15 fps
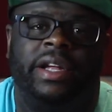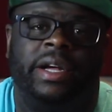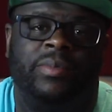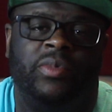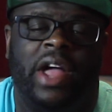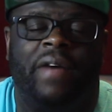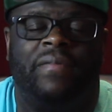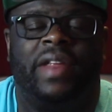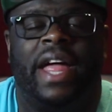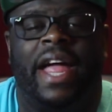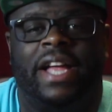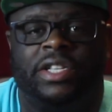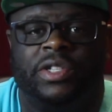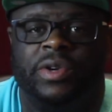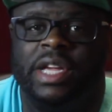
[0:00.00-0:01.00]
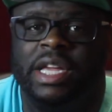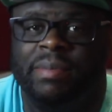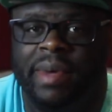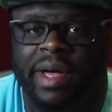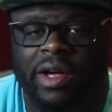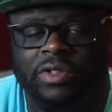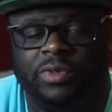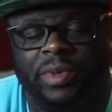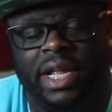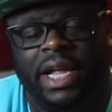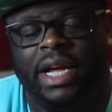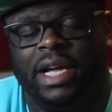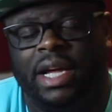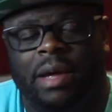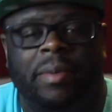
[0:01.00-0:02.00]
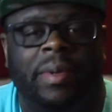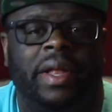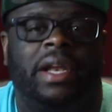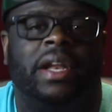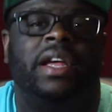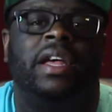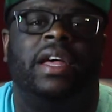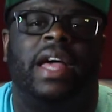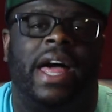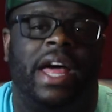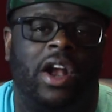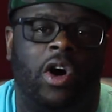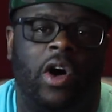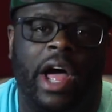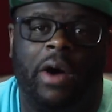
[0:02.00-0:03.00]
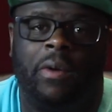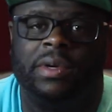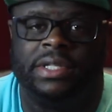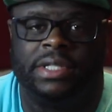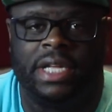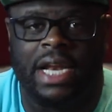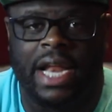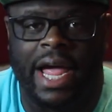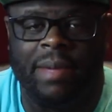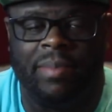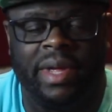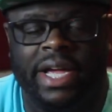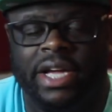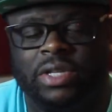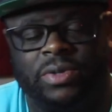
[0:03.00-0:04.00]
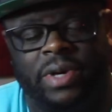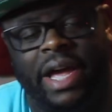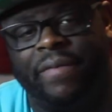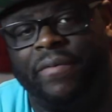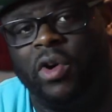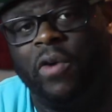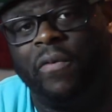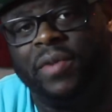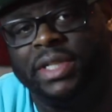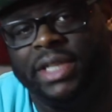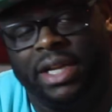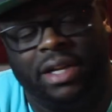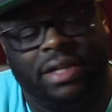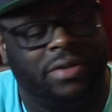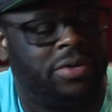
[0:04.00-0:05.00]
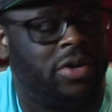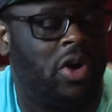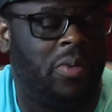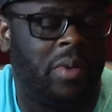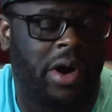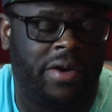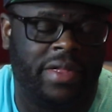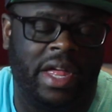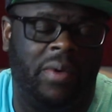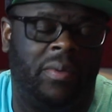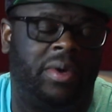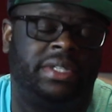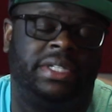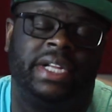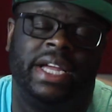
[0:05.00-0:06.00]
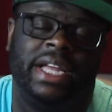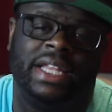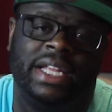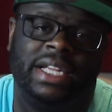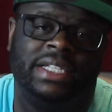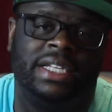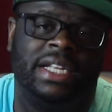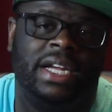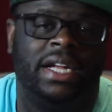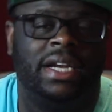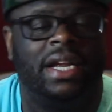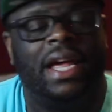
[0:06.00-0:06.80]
you have to answer emails when they come in at all hours of the night because you have an overzealous coworker that wants to get things done.